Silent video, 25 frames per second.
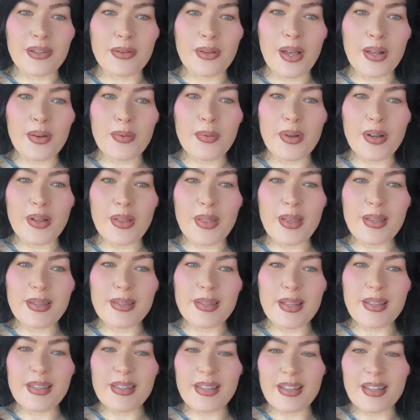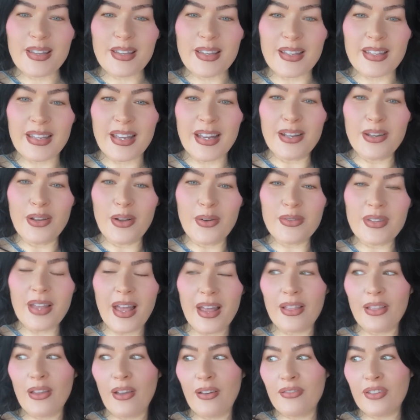you gotta wear this, this, and this, because he knows I
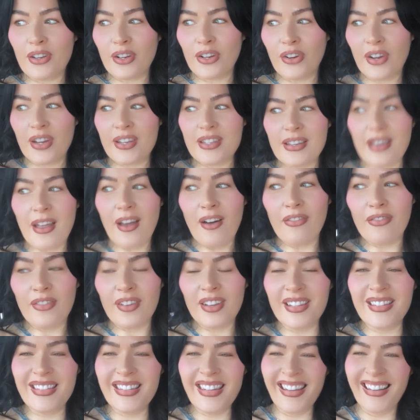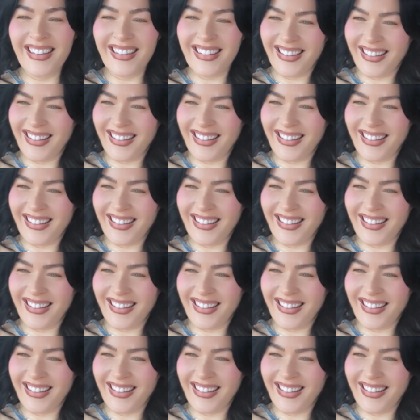love the crazy outfits.